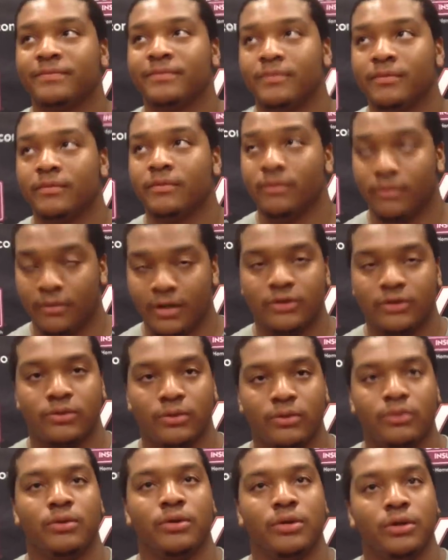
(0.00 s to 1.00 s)
That's what
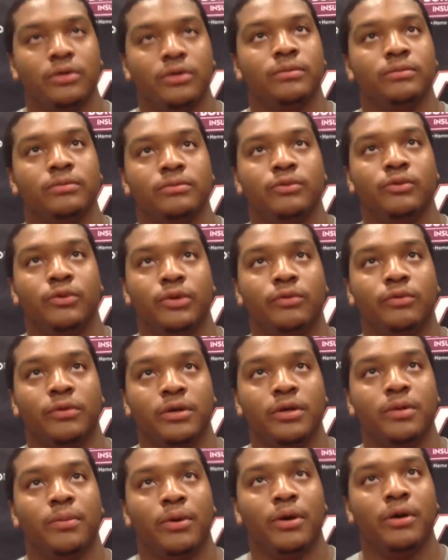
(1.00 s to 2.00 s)
we want to do. We want to
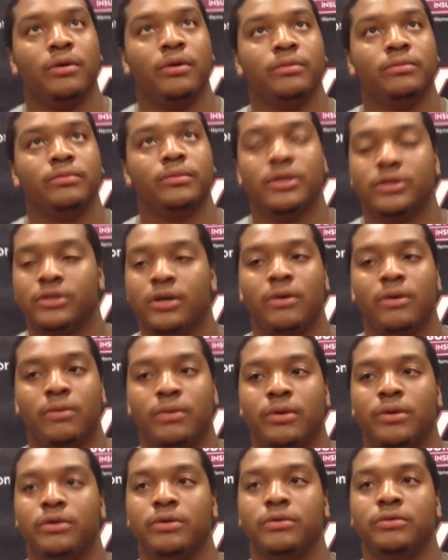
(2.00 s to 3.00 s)
run the ball. That's all we
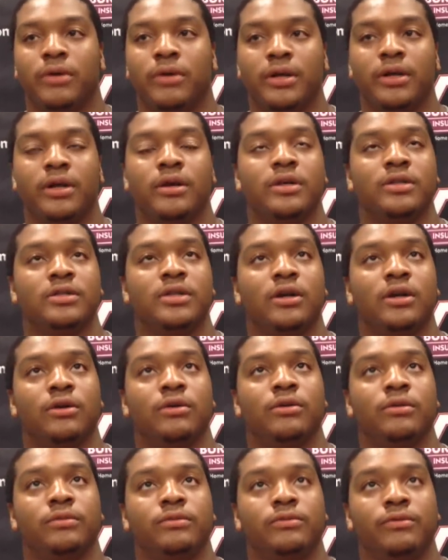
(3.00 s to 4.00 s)
want to do right now. That's our
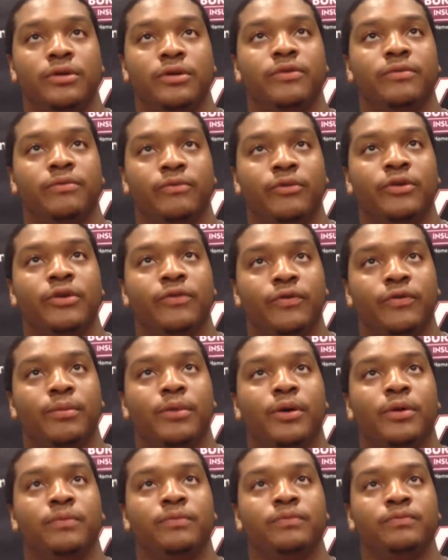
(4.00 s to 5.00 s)
goal. Run the
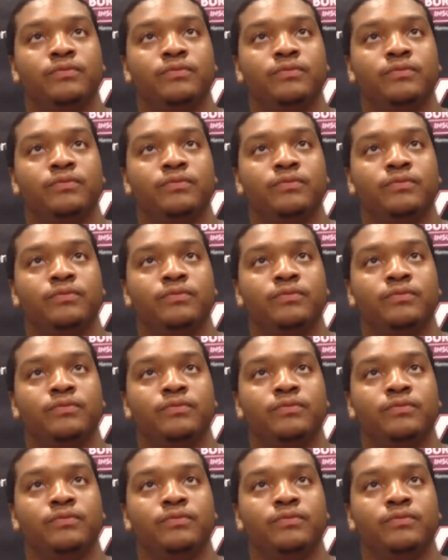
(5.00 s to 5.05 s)
ball.